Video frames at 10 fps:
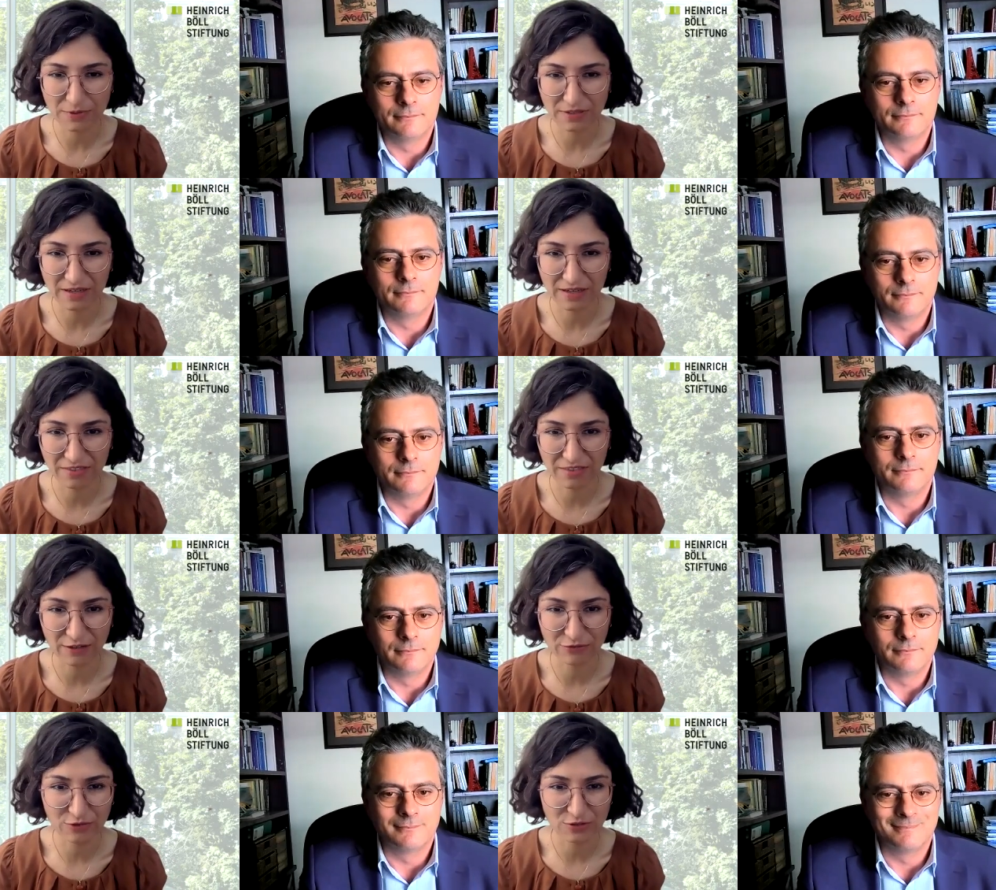Speaker 1: But I think
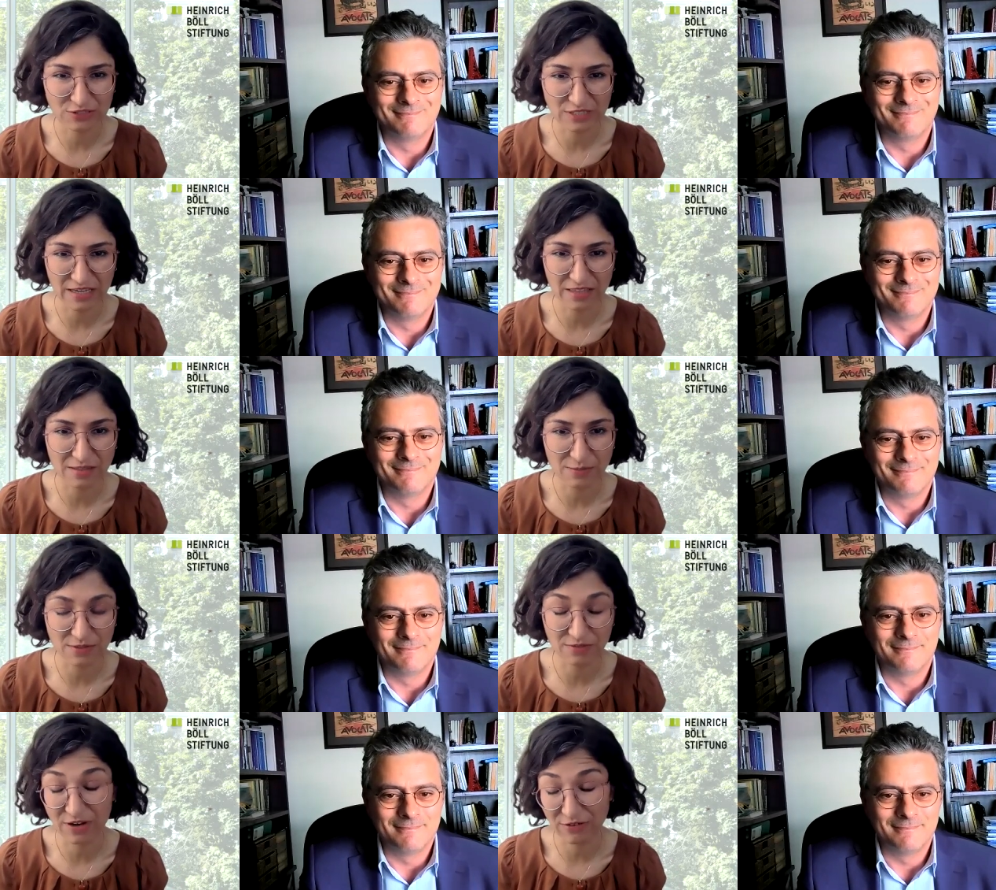for today, this was
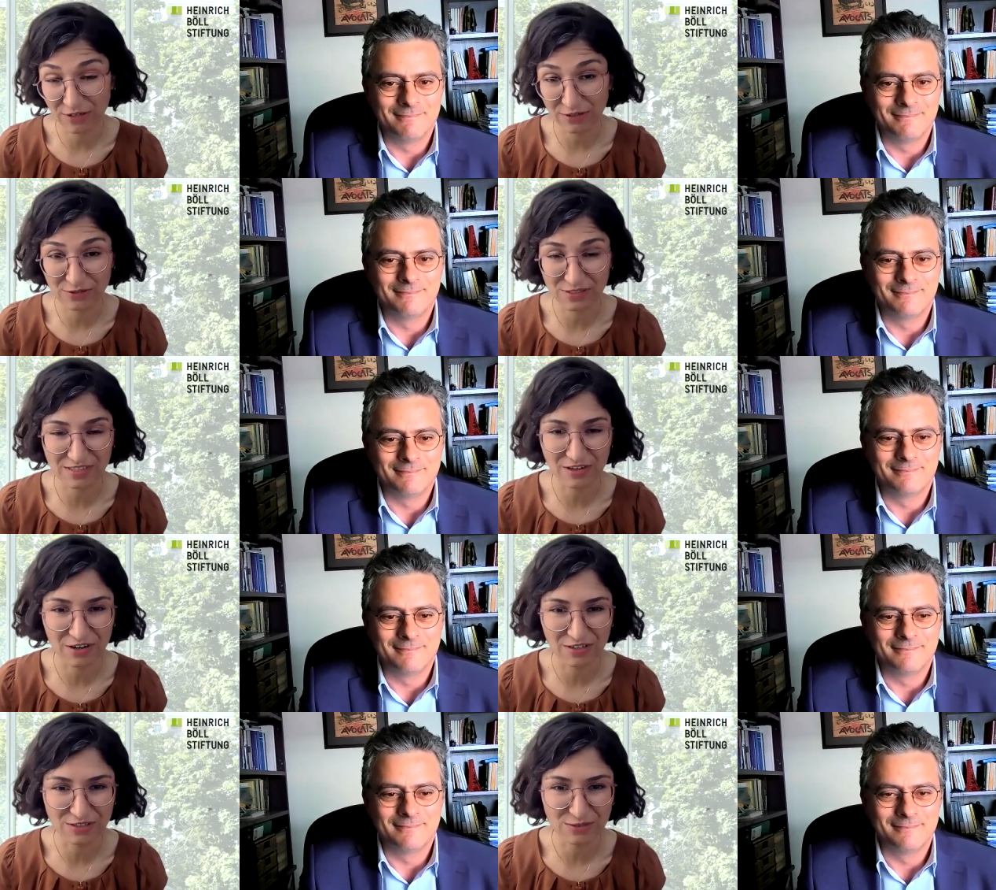a very good
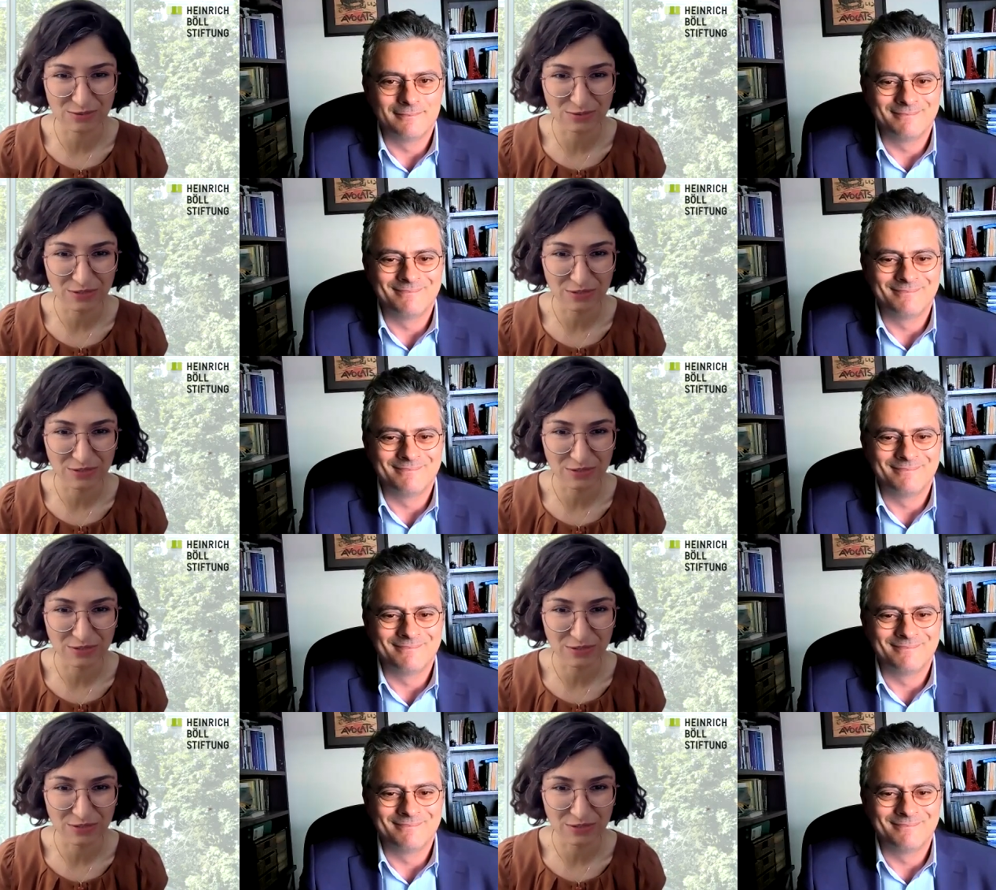start to